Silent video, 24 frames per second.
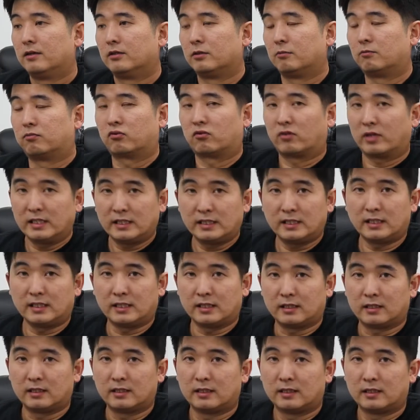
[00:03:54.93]
the
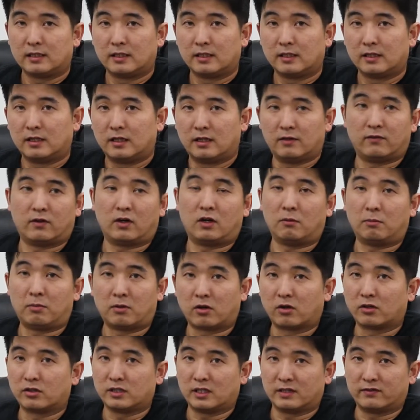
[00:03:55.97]
pricing of all
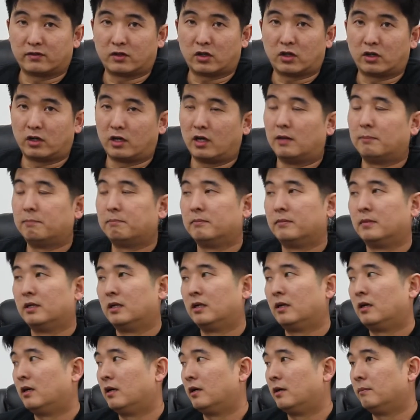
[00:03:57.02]
parts have gone up.
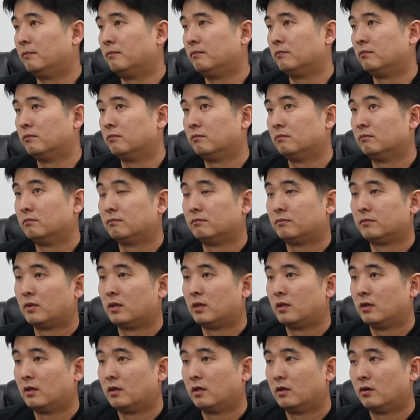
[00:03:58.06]
Um,
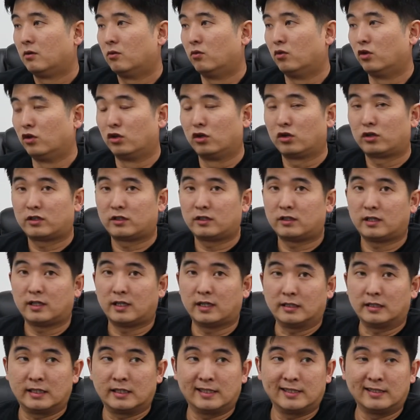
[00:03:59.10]
we're looking
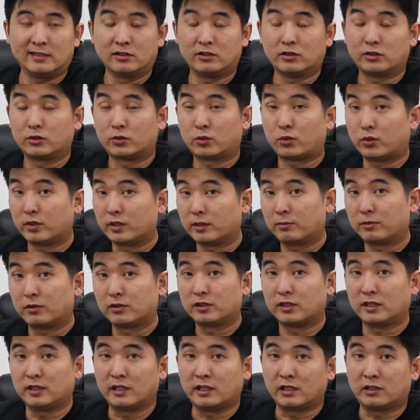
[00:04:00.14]
10 to
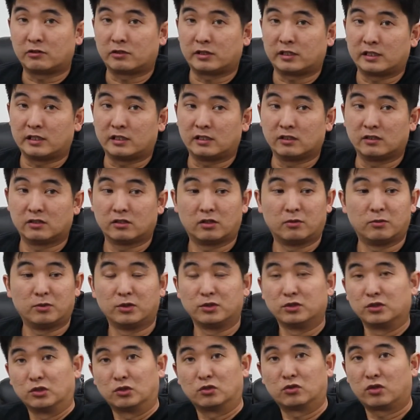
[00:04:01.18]
20% increases
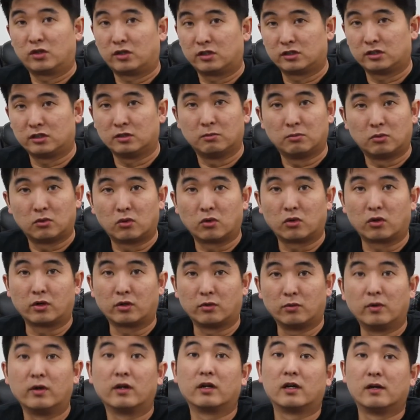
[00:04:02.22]
almost across the
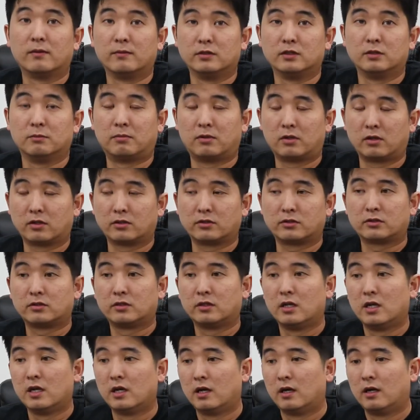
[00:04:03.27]
board when it comes to parts.
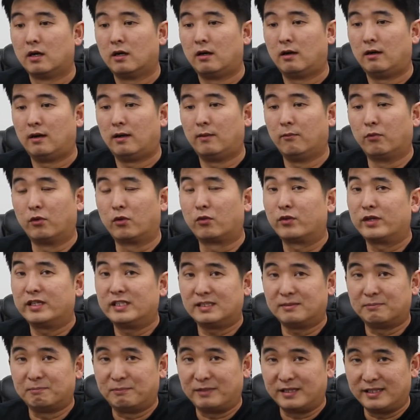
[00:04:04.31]
Um, the
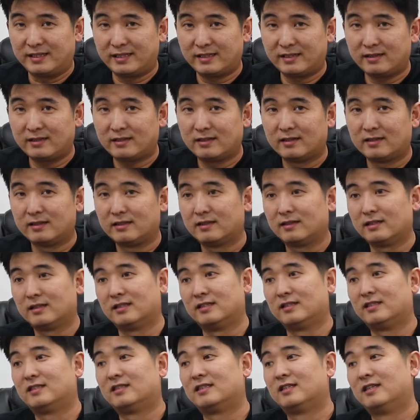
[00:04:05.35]
reason being
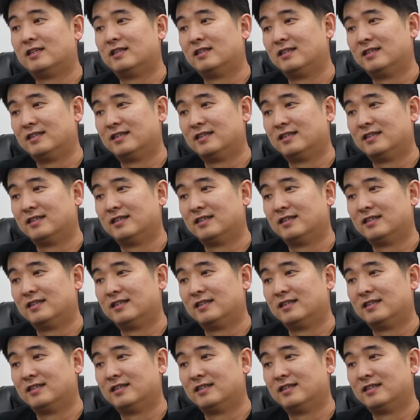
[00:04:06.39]
is